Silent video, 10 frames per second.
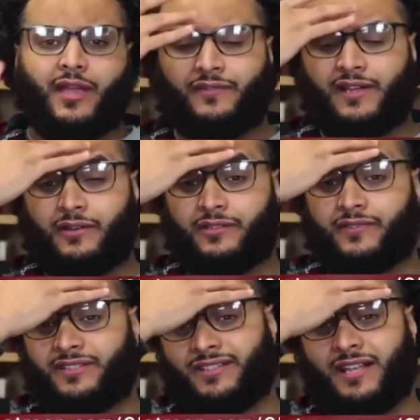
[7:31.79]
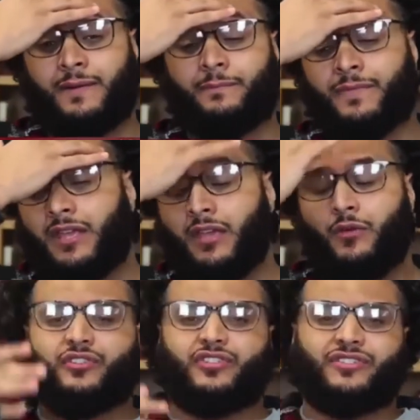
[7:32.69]
We have a narrative in Islam,
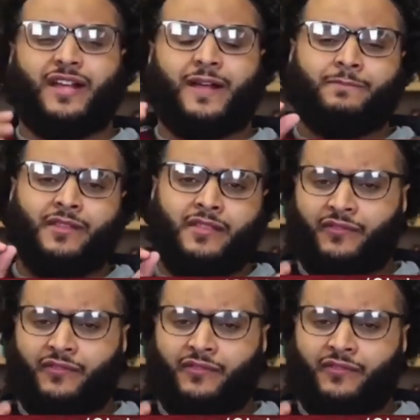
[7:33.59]
which is that